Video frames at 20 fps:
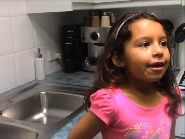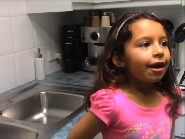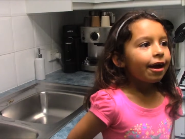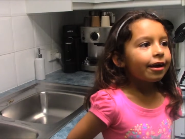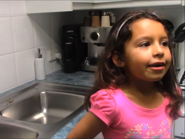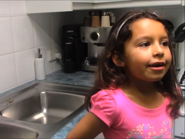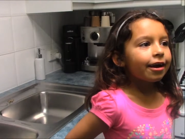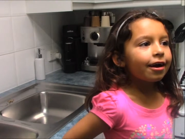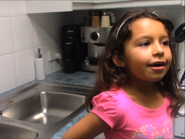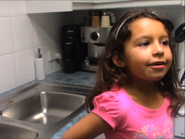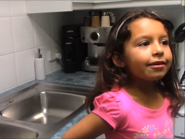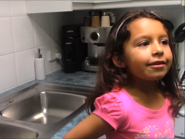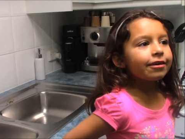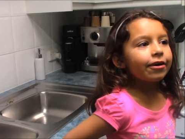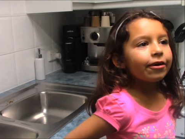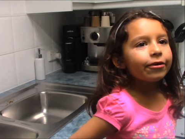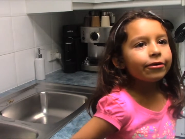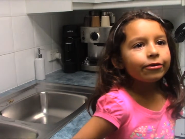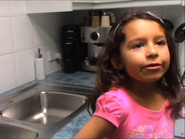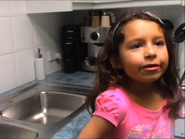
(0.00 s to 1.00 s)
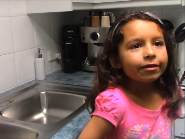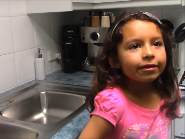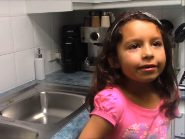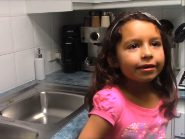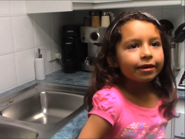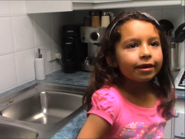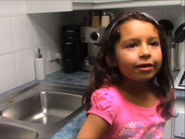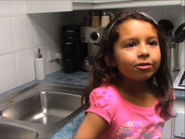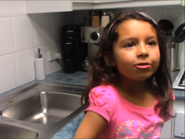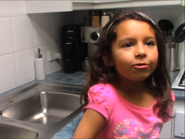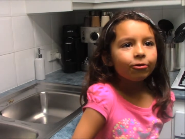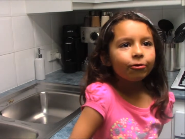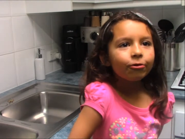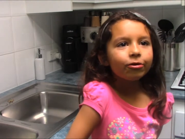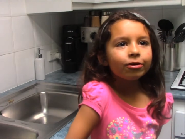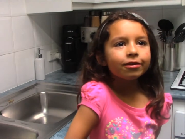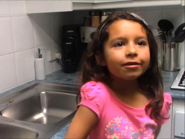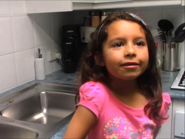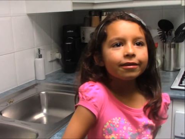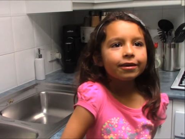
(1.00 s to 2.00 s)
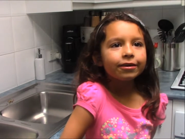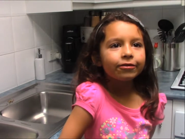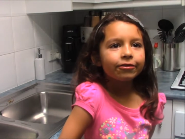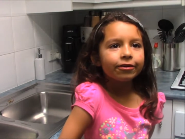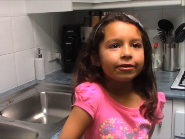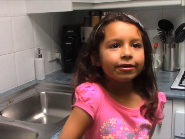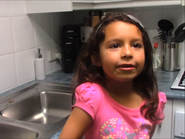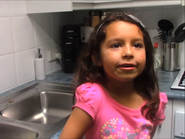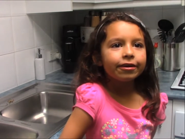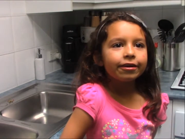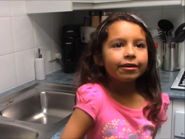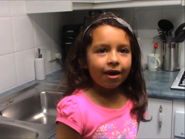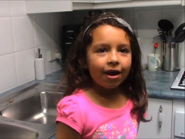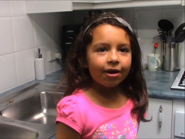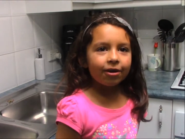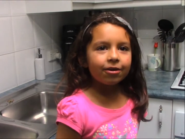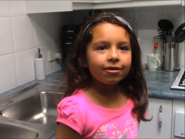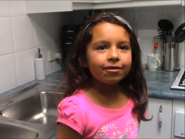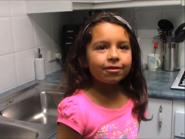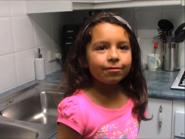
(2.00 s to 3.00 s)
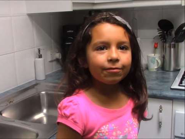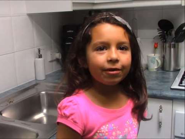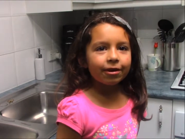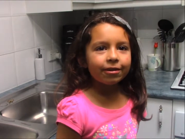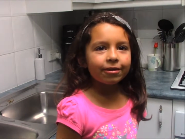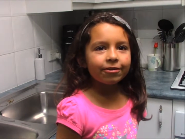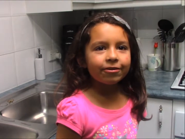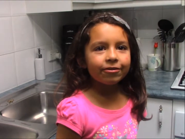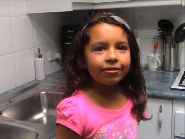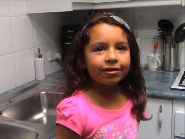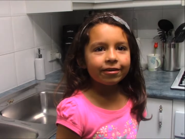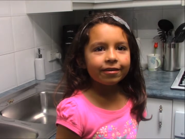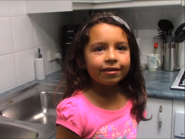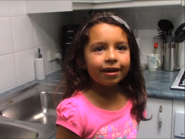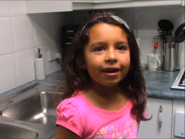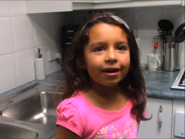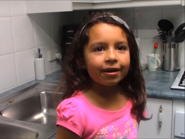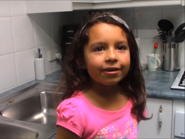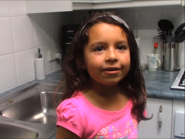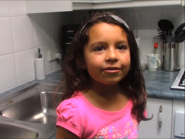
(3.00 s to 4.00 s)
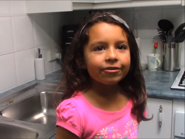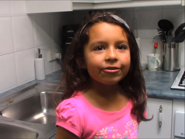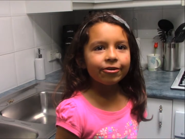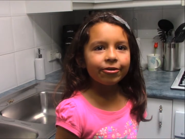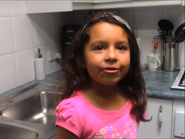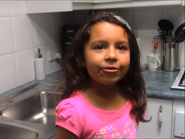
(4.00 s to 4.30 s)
I can't tell you. It's a kid's corner secret. I have got some other tricks that I can show